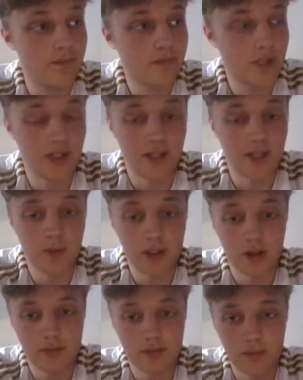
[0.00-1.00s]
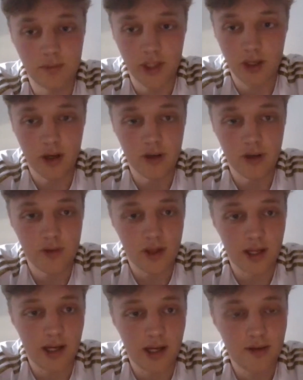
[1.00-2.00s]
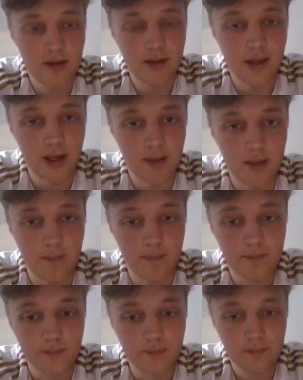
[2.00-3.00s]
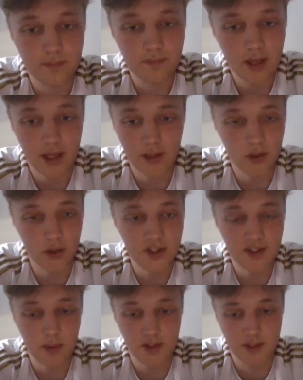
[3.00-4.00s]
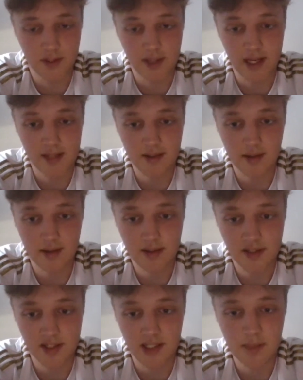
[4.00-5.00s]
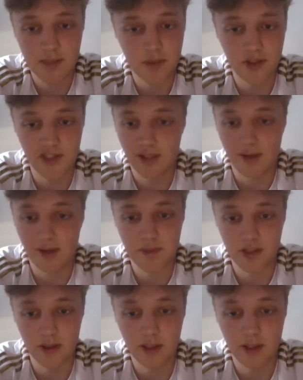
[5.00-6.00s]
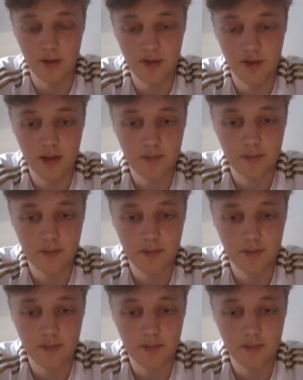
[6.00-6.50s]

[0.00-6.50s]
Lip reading: glad we got over the line. And gutted he wasn't there to see it, because he'd have absolutely loved it.